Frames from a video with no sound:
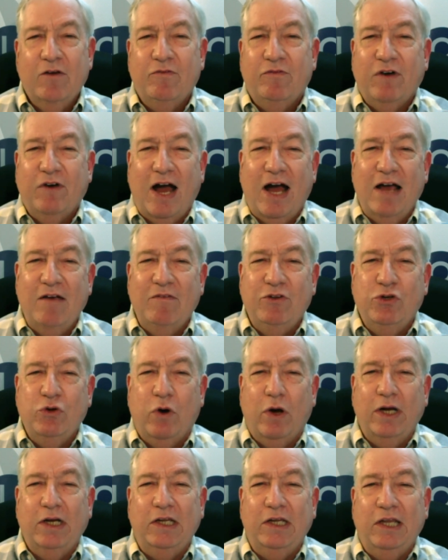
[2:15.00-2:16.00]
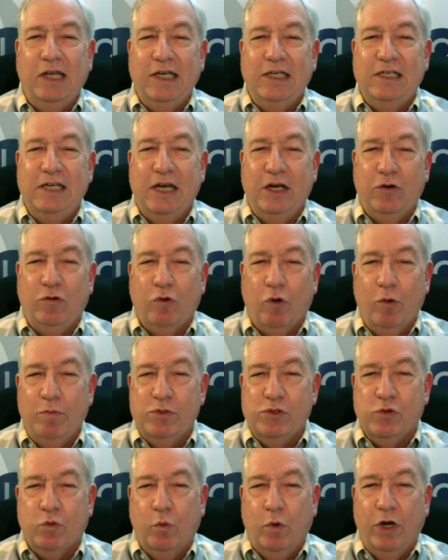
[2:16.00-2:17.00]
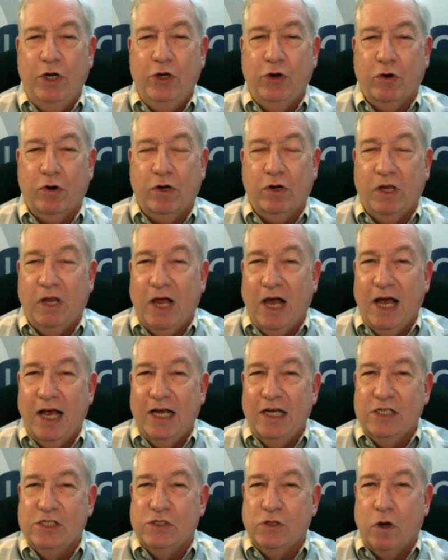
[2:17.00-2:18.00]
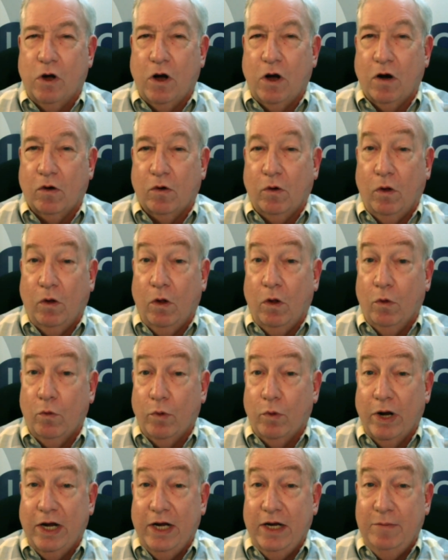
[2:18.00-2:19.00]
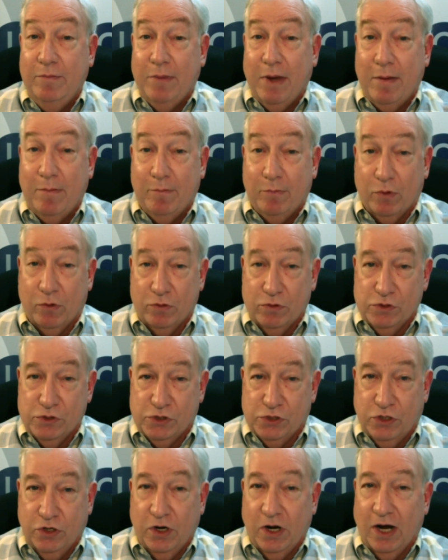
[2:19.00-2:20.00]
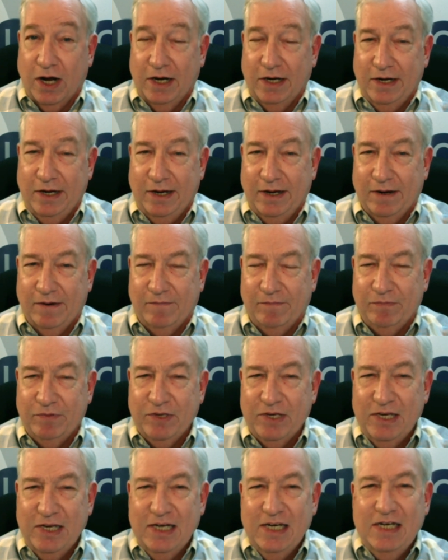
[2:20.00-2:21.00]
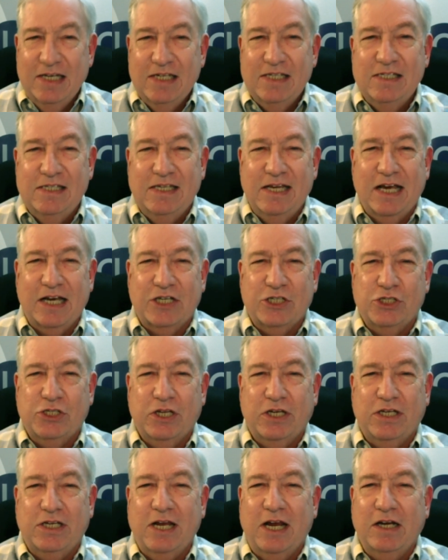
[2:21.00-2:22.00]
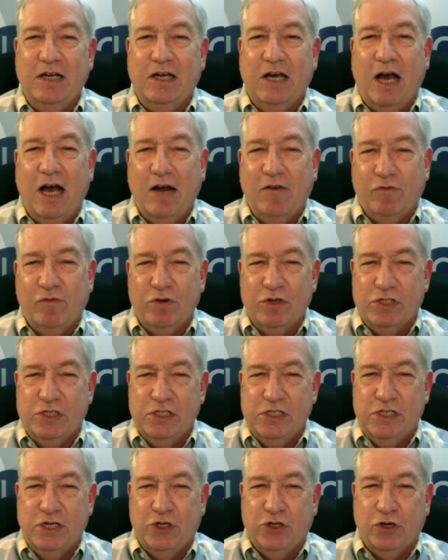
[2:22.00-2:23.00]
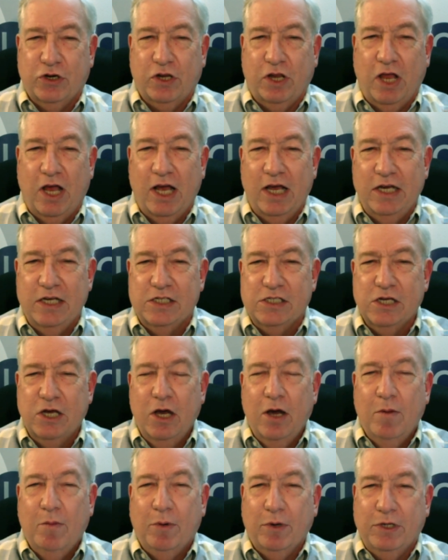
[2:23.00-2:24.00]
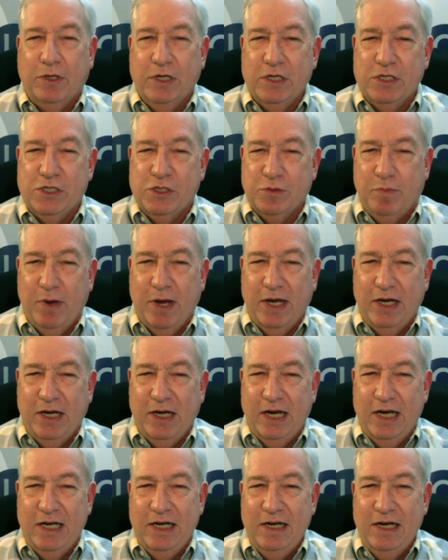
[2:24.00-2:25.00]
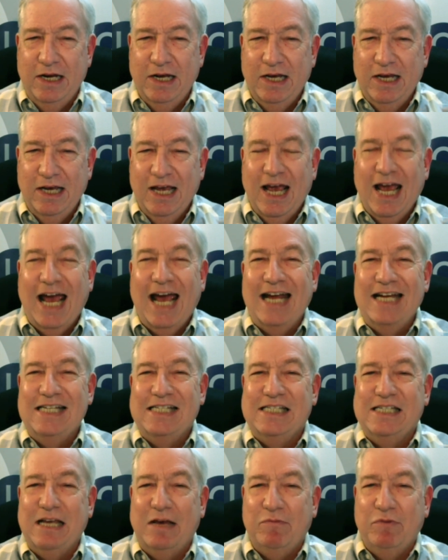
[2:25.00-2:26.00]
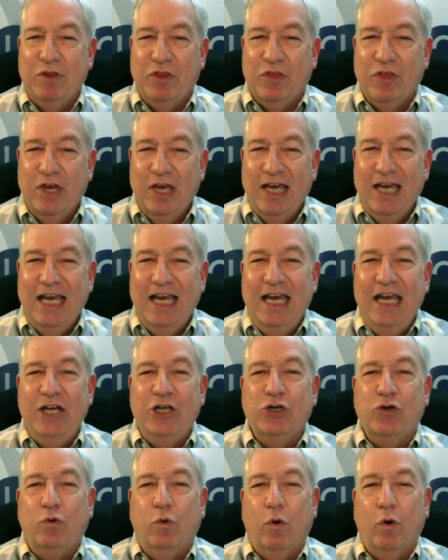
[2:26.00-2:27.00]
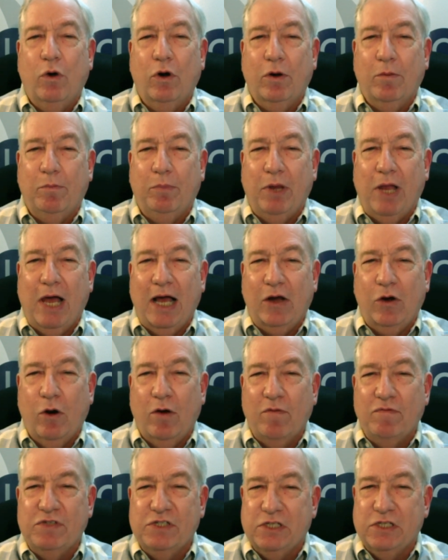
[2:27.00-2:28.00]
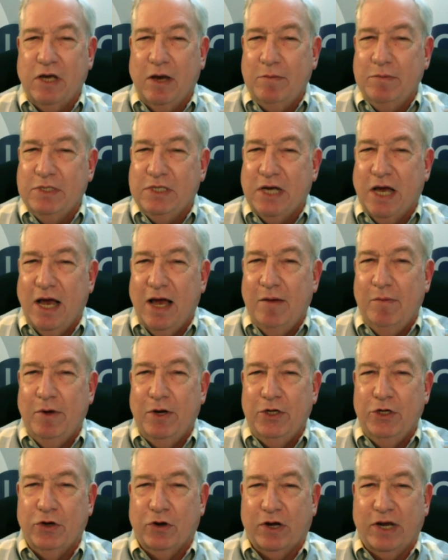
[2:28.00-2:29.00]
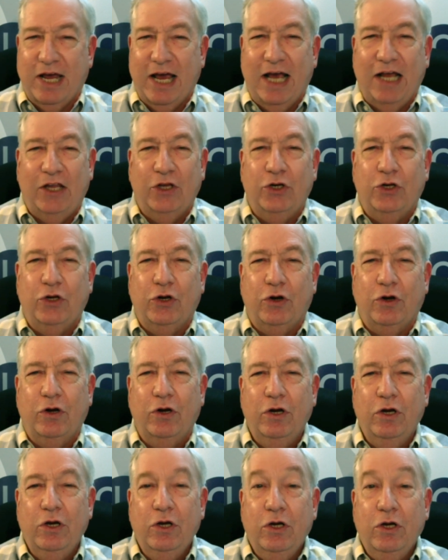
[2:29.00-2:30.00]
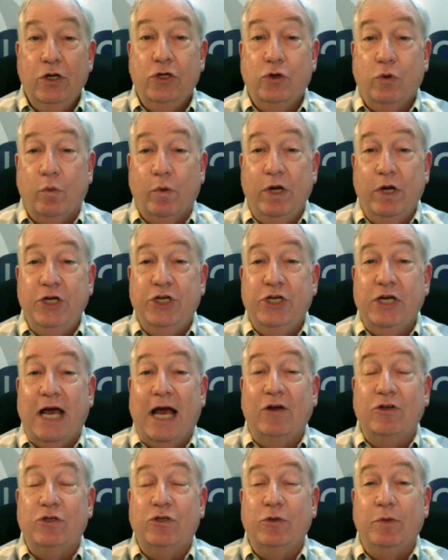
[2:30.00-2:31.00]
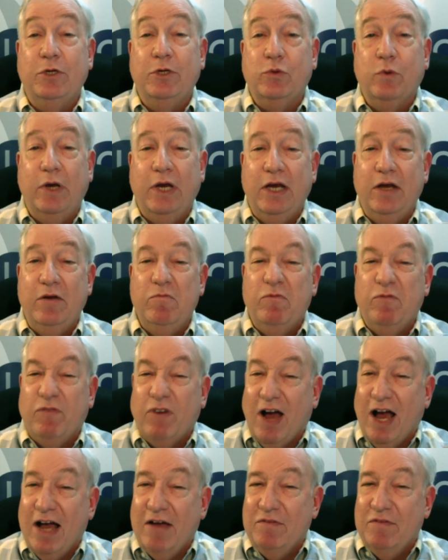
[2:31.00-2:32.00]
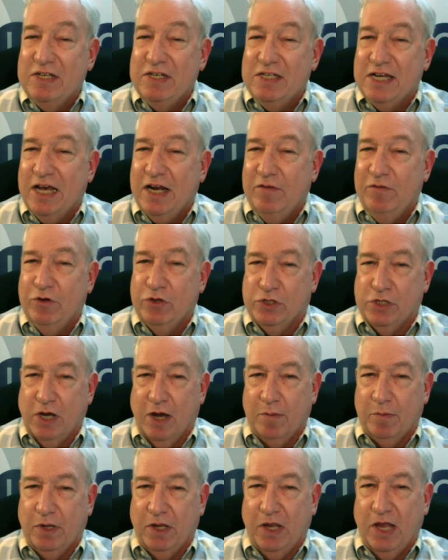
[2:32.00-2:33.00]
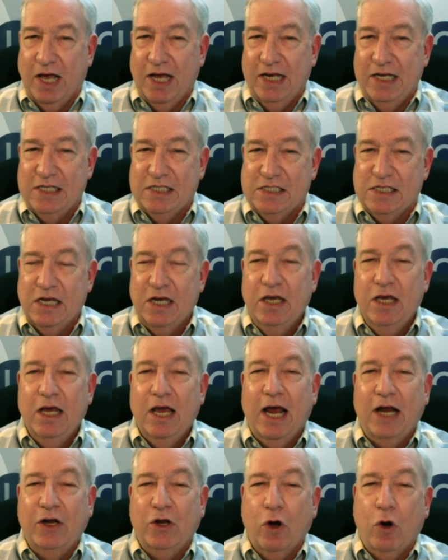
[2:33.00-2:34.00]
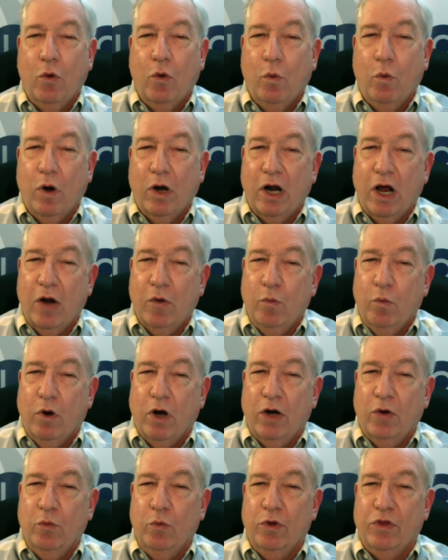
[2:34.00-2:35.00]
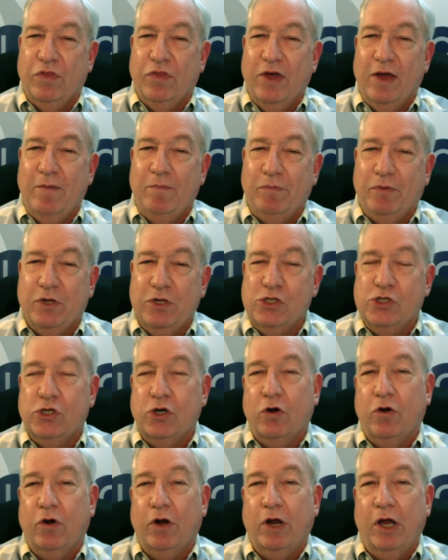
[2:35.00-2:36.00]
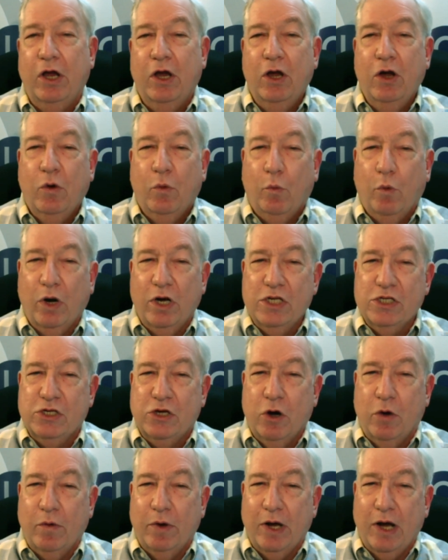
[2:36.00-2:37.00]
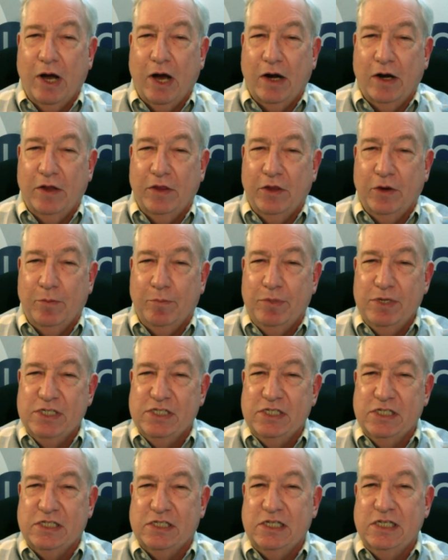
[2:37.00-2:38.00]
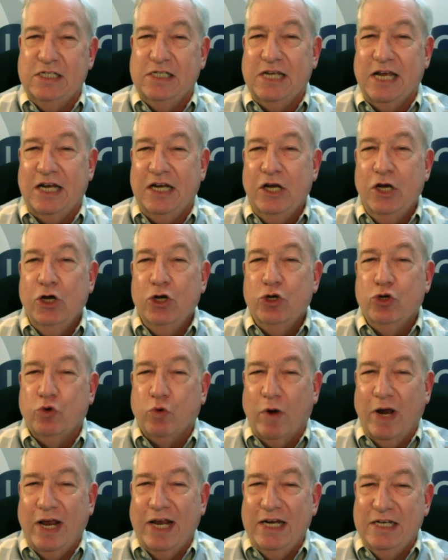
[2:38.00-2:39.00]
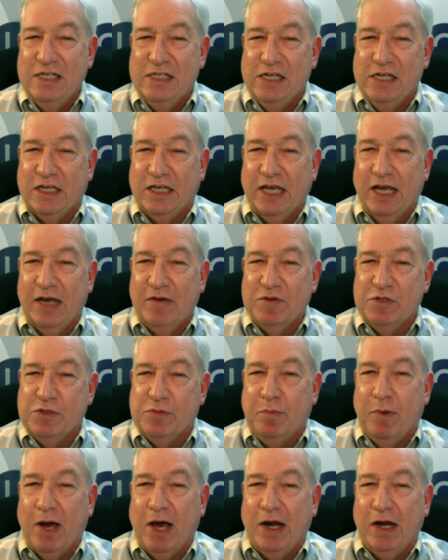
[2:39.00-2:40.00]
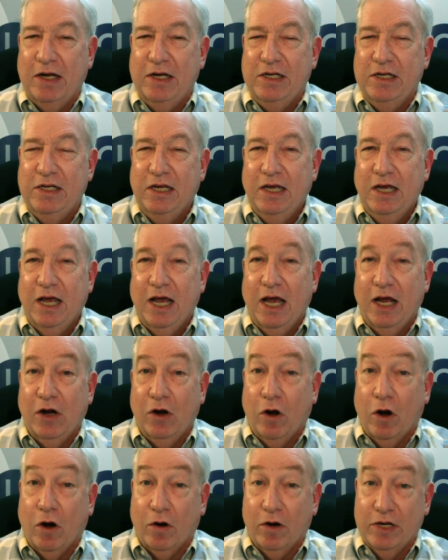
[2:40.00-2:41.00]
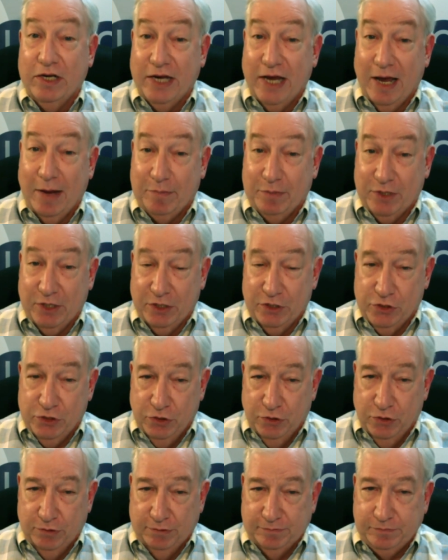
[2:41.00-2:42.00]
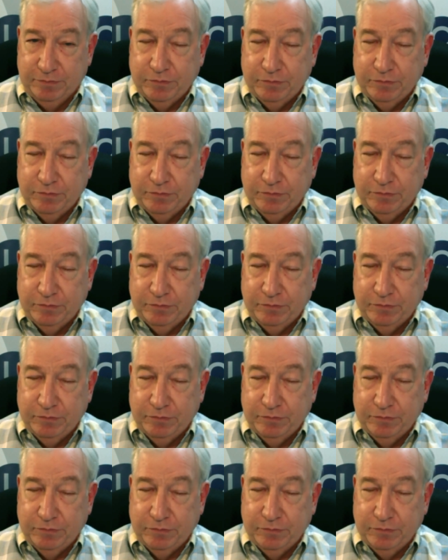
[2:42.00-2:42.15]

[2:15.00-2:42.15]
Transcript: Five, join LinkedIn groups where your clients are already members. Good idea. Six. attend conferences that your clients participate in. And seventh, each quarter block off some time on your calendar to reach out to between 5 and 10 of your top clients and go one on one with them concerning what is going on in their businesses and trends that they have spotted and are adapting to.